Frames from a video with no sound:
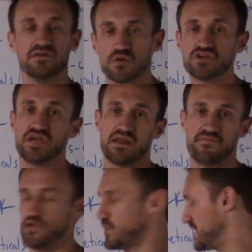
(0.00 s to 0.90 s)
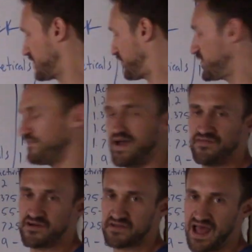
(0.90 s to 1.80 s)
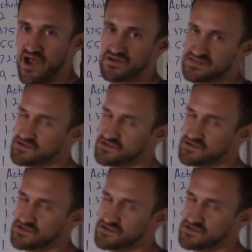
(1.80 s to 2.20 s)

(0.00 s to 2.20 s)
No shit, if you're eating 3,500 calories and